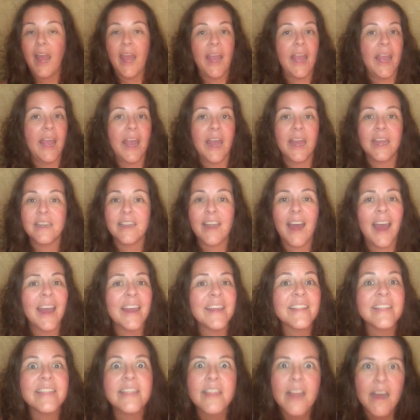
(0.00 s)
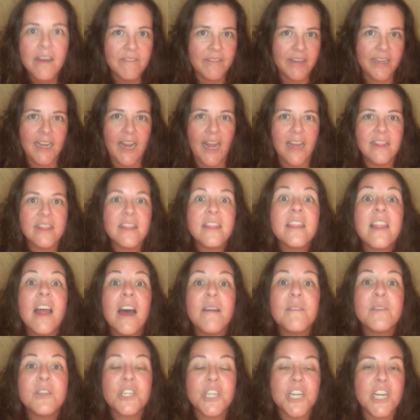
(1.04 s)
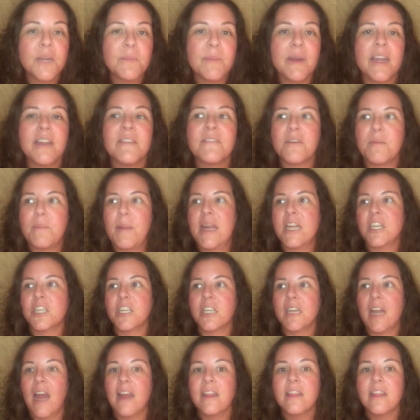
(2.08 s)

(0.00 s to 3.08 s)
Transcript: And I love it. I love sharing my information.